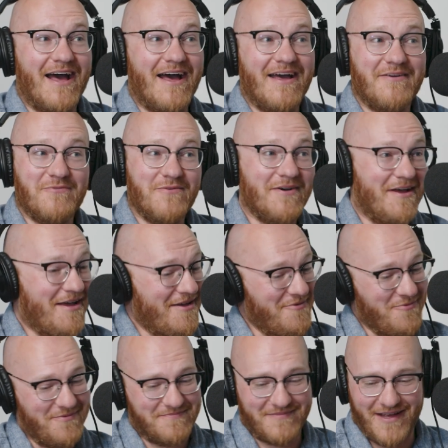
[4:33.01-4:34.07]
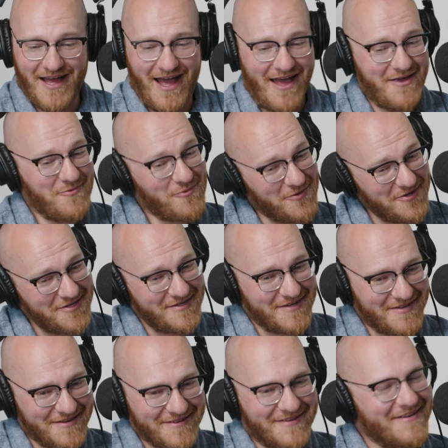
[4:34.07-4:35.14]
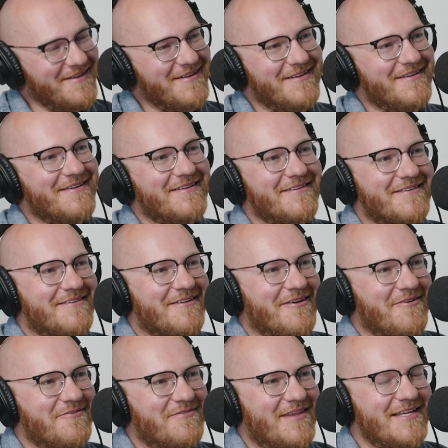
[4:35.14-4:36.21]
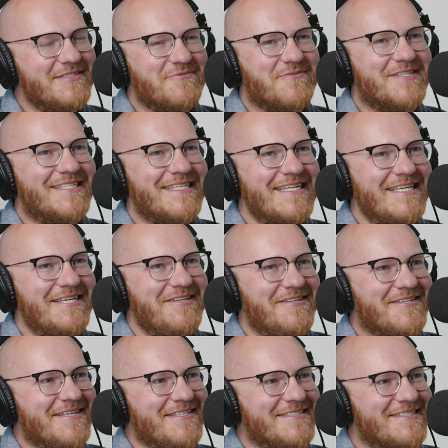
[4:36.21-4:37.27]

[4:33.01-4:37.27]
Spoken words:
I would. You know, that's ridiculous.